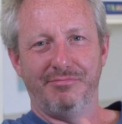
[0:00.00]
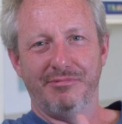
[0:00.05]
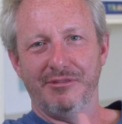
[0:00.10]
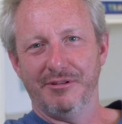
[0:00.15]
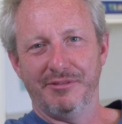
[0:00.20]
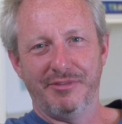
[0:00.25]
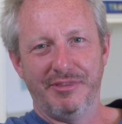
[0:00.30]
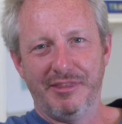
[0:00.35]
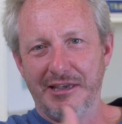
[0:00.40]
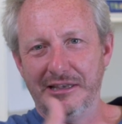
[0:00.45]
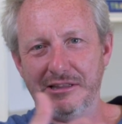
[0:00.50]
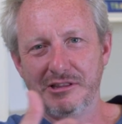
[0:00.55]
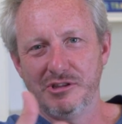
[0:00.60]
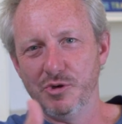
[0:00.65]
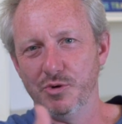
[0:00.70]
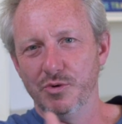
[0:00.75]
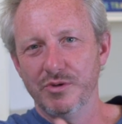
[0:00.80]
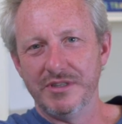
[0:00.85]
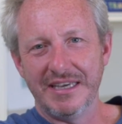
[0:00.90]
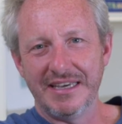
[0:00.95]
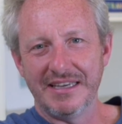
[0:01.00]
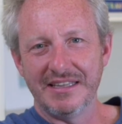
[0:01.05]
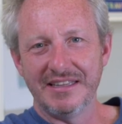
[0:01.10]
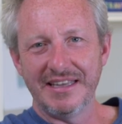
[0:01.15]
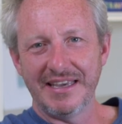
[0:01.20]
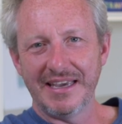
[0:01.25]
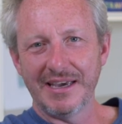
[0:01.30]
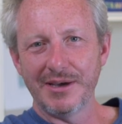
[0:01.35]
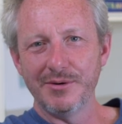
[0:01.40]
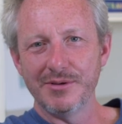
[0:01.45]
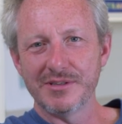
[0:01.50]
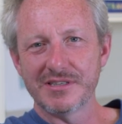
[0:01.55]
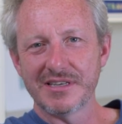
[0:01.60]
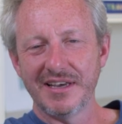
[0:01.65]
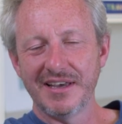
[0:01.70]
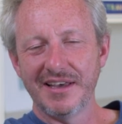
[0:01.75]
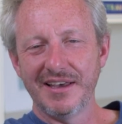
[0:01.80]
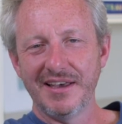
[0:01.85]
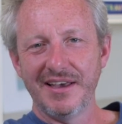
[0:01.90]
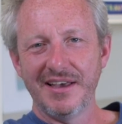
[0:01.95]
that they do day in day out,
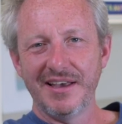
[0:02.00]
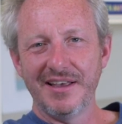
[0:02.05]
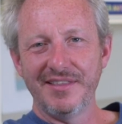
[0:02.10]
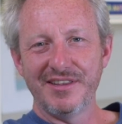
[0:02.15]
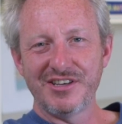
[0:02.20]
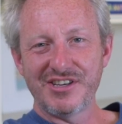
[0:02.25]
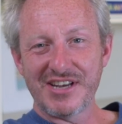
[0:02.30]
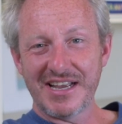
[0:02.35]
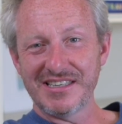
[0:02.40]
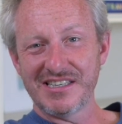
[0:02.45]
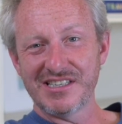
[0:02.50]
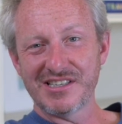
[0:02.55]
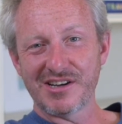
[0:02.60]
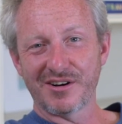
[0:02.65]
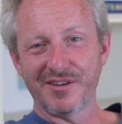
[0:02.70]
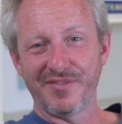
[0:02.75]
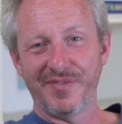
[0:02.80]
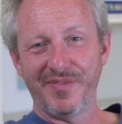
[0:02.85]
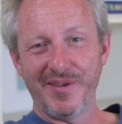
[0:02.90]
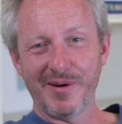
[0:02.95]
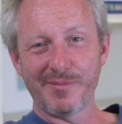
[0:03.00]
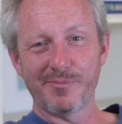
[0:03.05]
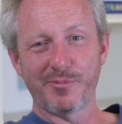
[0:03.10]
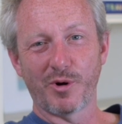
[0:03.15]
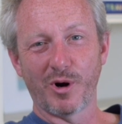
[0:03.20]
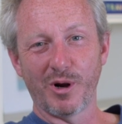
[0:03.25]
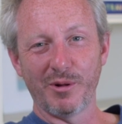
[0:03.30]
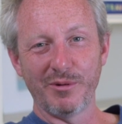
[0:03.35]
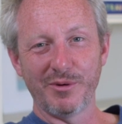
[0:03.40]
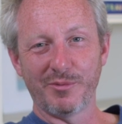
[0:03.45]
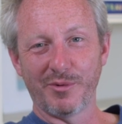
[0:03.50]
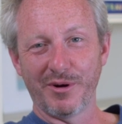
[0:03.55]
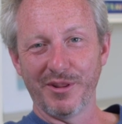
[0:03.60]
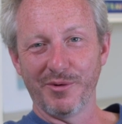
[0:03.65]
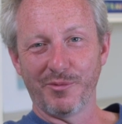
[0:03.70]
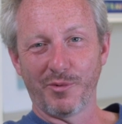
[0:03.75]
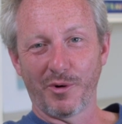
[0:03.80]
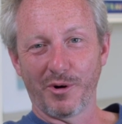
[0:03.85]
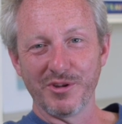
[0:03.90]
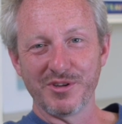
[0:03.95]
the chances are they're probably one of
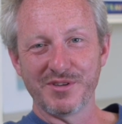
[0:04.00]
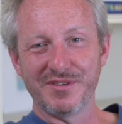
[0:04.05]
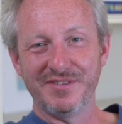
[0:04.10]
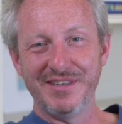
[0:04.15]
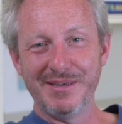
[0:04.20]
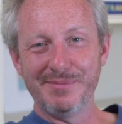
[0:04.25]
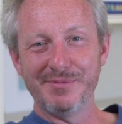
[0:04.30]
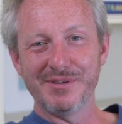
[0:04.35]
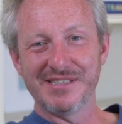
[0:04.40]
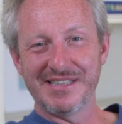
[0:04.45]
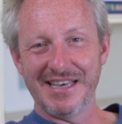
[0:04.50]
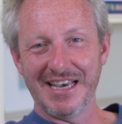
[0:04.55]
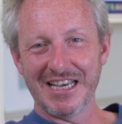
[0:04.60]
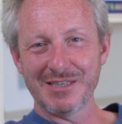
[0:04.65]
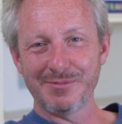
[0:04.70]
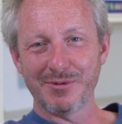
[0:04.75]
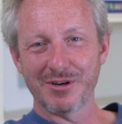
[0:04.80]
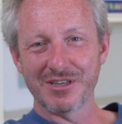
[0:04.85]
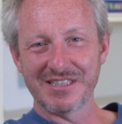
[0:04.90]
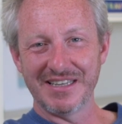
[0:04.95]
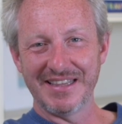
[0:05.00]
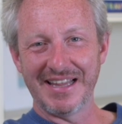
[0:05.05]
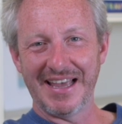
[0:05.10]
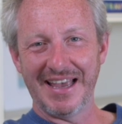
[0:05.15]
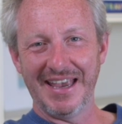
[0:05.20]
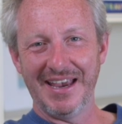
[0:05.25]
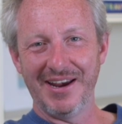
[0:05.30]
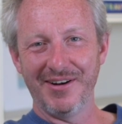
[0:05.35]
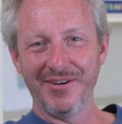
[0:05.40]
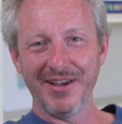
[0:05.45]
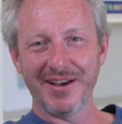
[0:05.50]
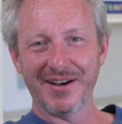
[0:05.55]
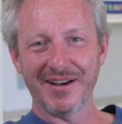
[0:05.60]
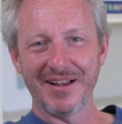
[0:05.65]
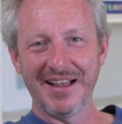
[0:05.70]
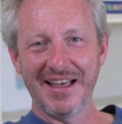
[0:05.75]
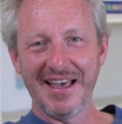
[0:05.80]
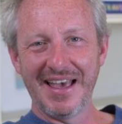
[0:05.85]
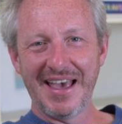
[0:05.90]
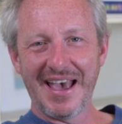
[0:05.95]
the world's deepest experts in that area,
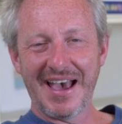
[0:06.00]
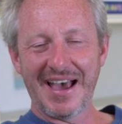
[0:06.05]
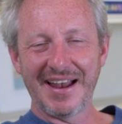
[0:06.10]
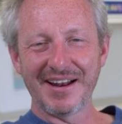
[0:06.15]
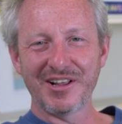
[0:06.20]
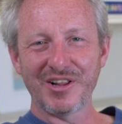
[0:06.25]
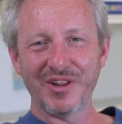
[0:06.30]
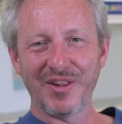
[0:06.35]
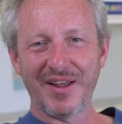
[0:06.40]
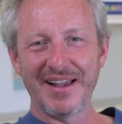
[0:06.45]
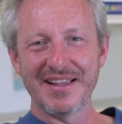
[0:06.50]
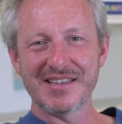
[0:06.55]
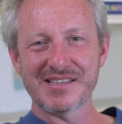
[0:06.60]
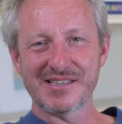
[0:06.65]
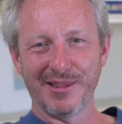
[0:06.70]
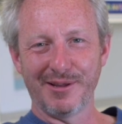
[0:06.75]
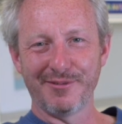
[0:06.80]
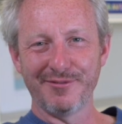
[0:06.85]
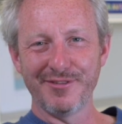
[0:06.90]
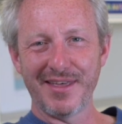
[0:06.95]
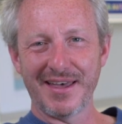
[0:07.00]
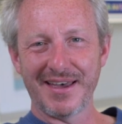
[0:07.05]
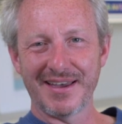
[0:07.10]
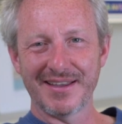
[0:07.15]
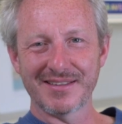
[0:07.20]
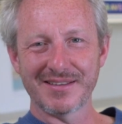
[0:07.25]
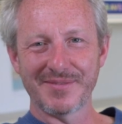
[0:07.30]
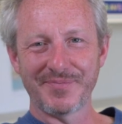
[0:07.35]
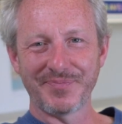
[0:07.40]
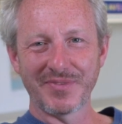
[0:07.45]
and clients love that.